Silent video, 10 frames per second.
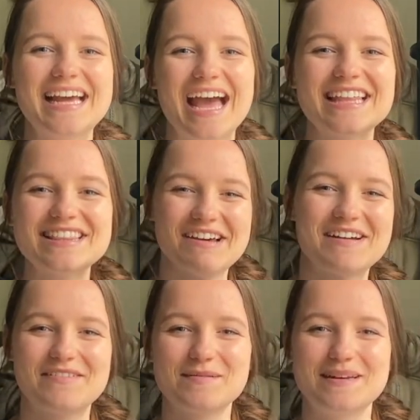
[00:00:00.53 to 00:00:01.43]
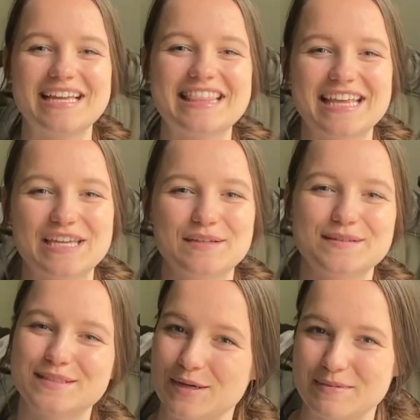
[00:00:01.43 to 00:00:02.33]
Hello everybody, thank you
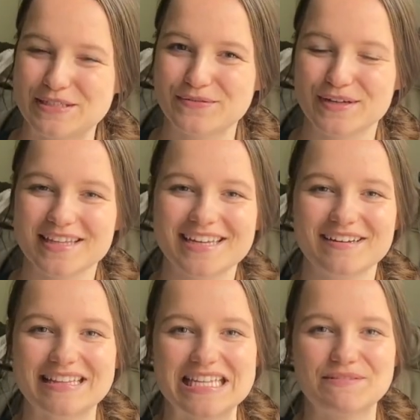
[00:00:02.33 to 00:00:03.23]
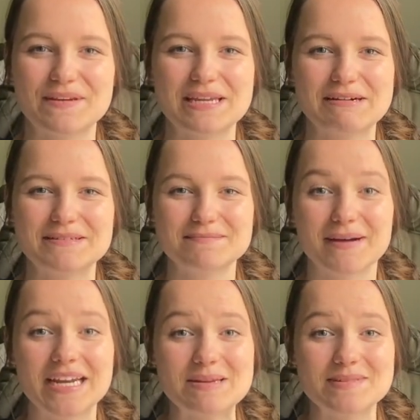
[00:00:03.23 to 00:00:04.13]
so much for clicking on this video.
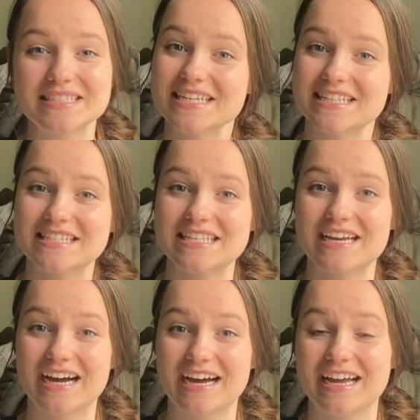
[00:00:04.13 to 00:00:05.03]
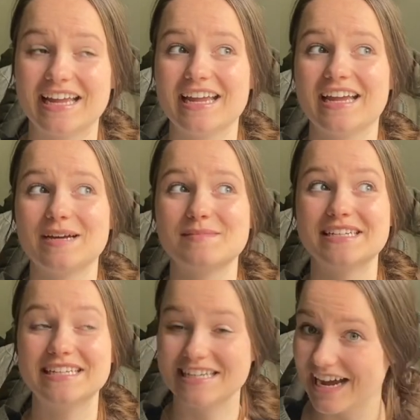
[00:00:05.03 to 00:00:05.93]
My name is Kinsey. I am
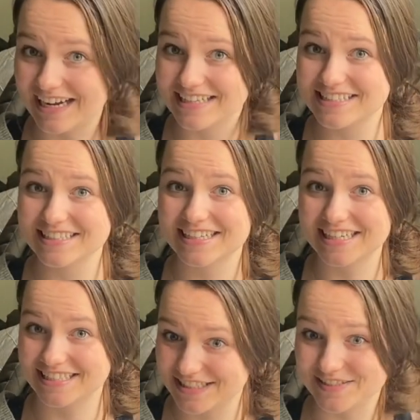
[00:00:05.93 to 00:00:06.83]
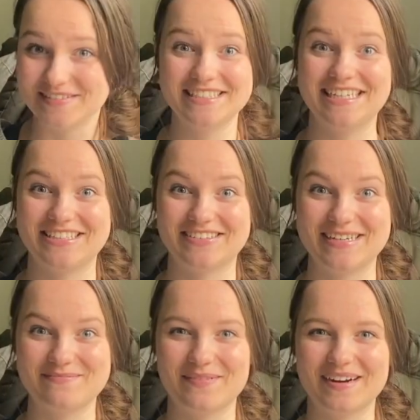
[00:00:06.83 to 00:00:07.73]
not a student teacher
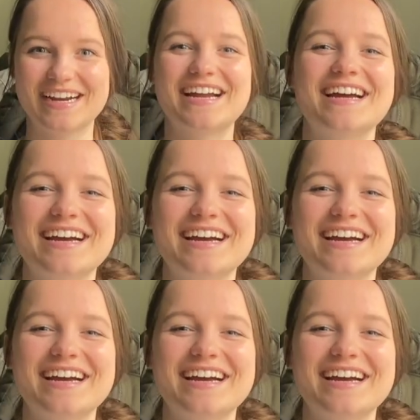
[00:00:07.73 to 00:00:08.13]
anymore.